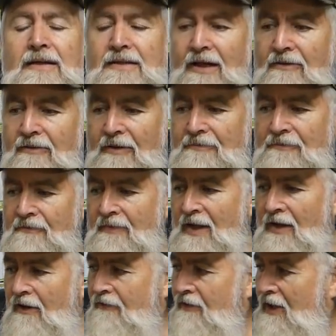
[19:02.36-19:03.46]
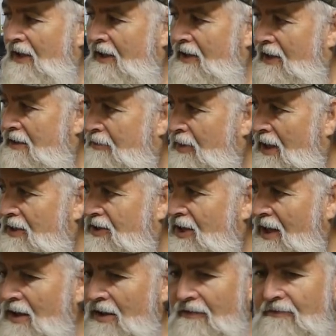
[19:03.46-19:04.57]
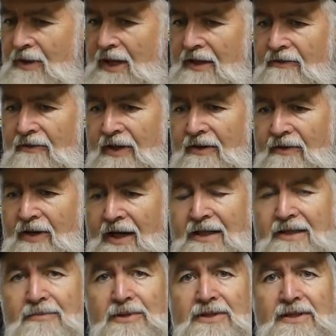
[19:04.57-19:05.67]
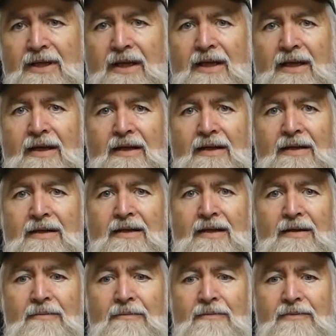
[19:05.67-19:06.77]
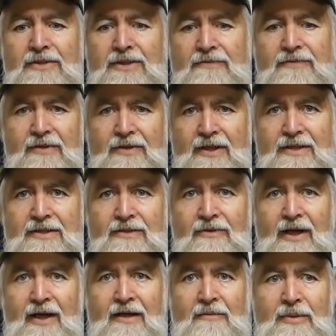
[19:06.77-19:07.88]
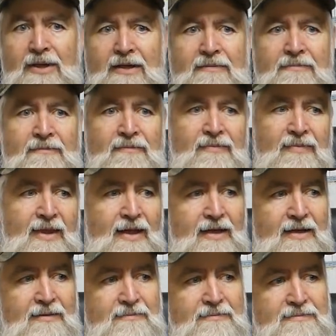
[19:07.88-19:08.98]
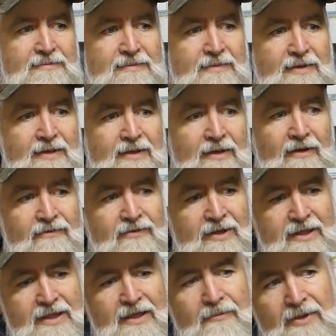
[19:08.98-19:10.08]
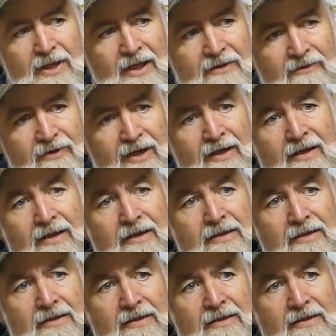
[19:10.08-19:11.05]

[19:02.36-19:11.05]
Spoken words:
So I've cleared this bench out. I've made rearrangements there, shifted things around a bit. I've cleaned up the other end